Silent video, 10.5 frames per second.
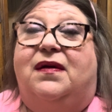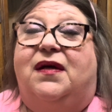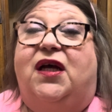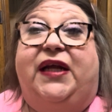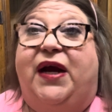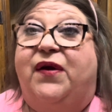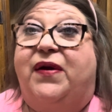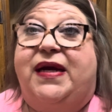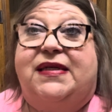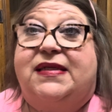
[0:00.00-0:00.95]

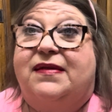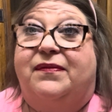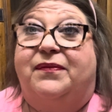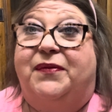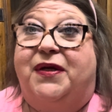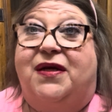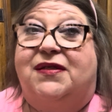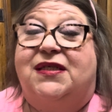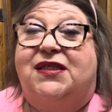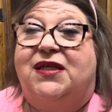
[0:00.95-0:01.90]
hilarious
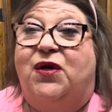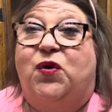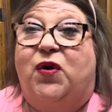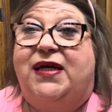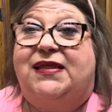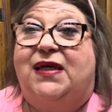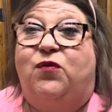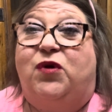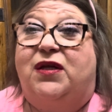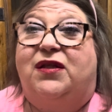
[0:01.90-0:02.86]
because it's so crazy
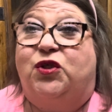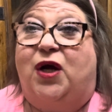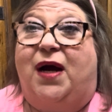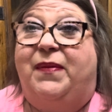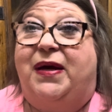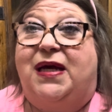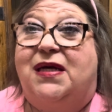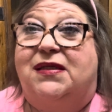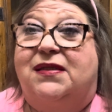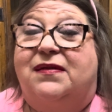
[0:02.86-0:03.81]
what the drama
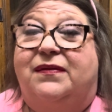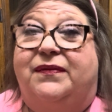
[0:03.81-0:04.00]
is.